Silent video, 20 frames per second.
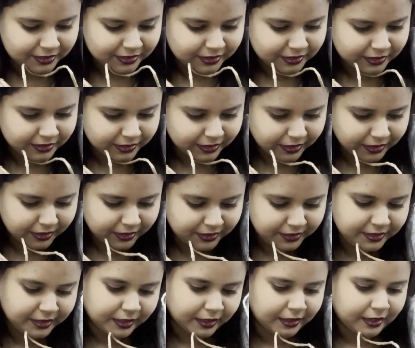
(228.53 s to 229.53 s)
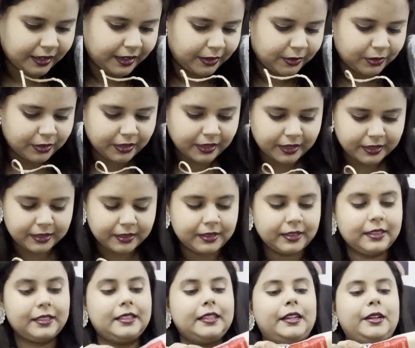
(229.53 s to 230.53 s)
Then yeah, I got another
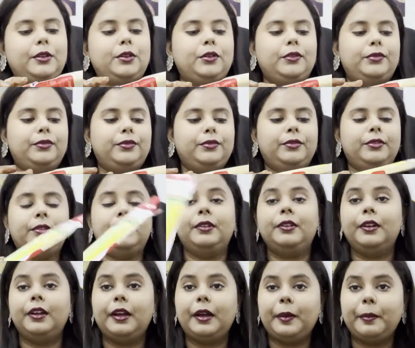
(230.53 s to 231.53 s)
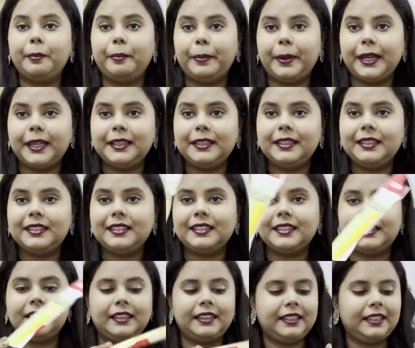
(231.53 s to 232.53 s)
set of pens.
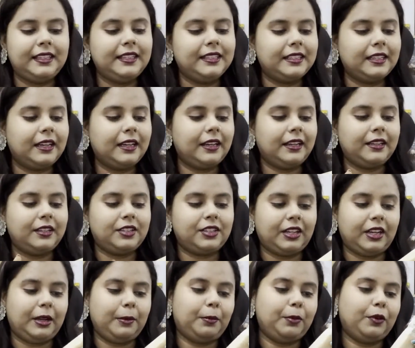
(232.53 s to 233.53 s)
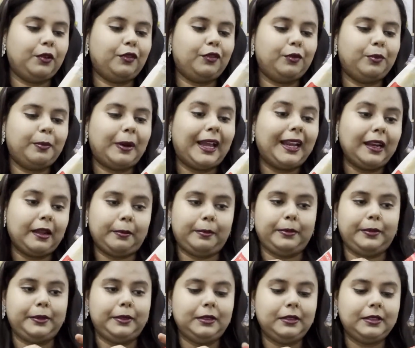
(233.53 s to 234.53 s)
These are in shape of
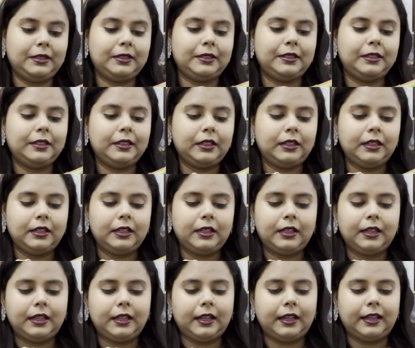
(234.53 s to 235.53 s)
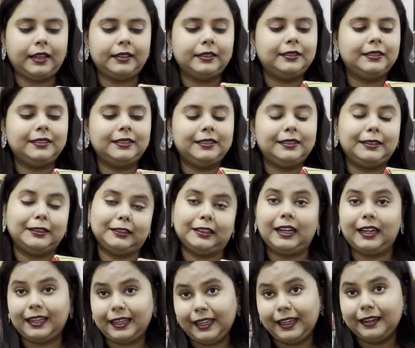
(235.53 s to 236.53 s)
pineapples, and
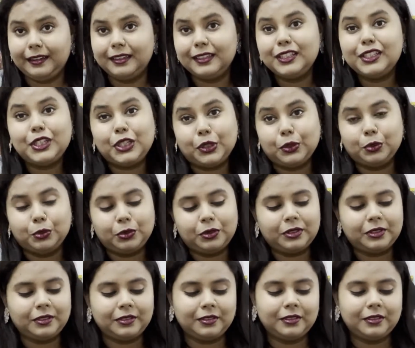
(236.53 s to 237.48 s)
again cute.